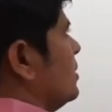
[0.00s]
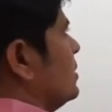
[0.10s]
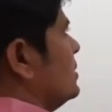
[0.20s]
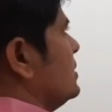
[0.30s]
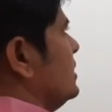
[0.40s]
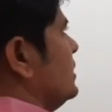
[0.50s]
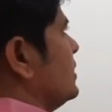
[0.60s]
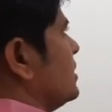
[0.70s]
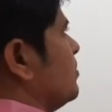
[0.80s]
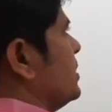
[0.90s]
Isn't it?
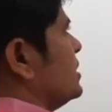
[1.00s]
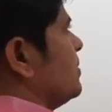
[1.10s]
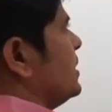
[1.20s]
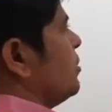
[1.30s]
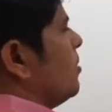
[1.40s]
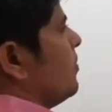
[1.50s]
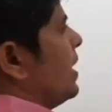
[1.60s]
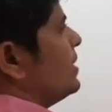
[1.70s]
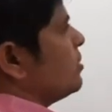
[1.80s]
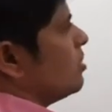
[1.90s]
Replacement of
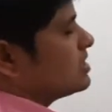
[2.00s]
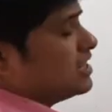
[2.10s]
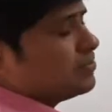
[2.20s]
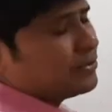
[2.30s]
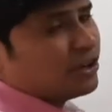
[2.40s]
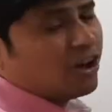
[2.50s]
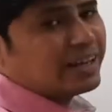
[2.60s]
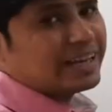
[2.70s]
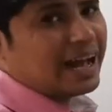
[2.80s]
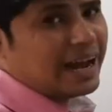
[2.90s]
hydroxyl,
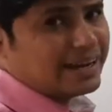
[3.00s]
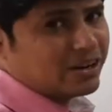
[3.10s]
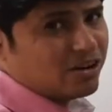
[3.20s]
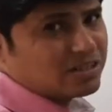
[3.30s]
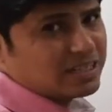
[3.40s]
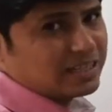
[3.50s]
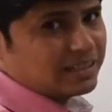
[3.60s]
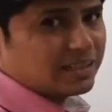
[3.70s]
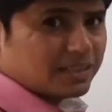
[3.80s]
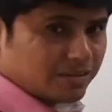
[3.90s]
phenolic
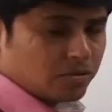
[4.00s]
hydroxyl.